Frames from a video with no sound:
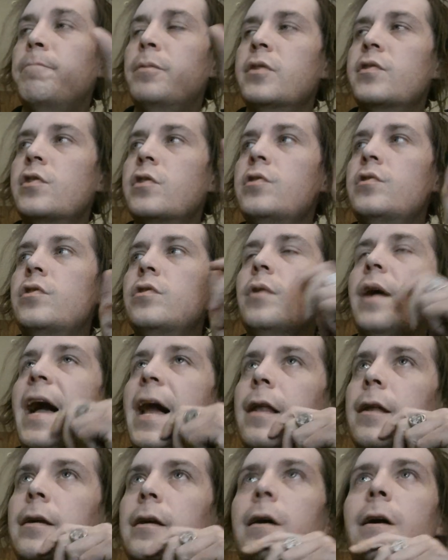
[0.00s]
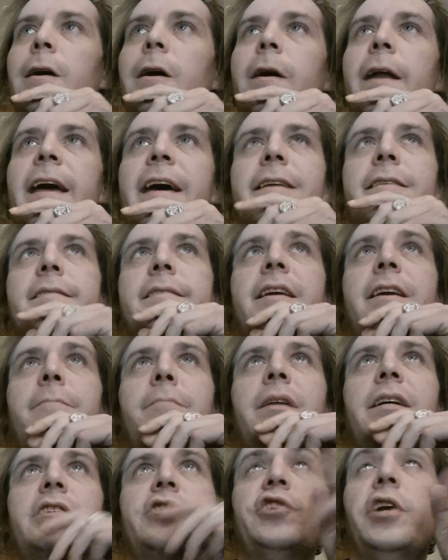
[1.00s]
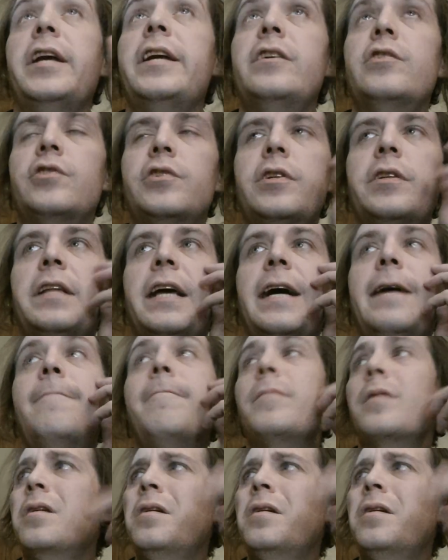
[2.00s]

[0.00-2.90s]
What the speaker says: Pazuzu Alagard, had his name like changed to that.